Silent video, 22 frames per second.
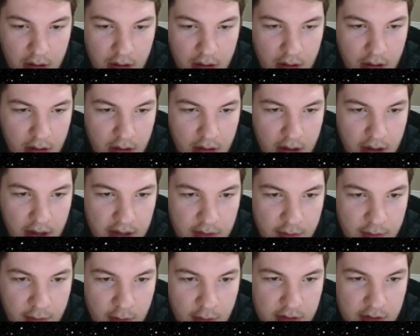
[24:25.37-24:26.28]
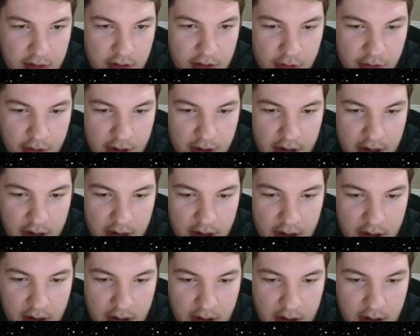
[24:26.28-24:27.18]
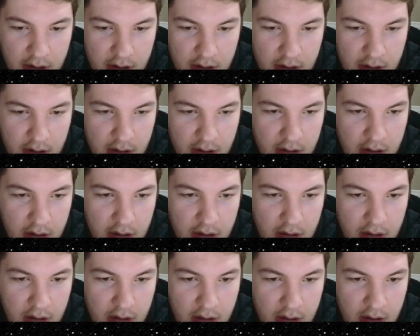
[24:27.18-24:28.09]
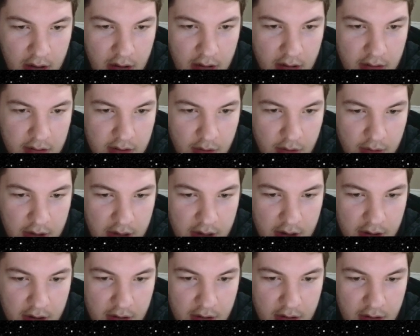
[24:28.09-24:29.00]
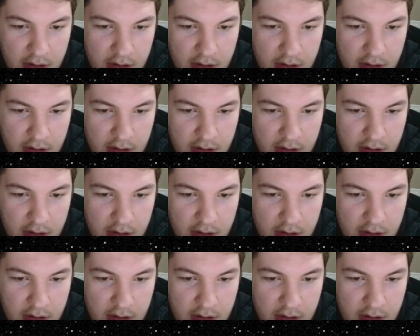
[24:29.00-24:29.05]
Okay, so forces a trade. Let's go here.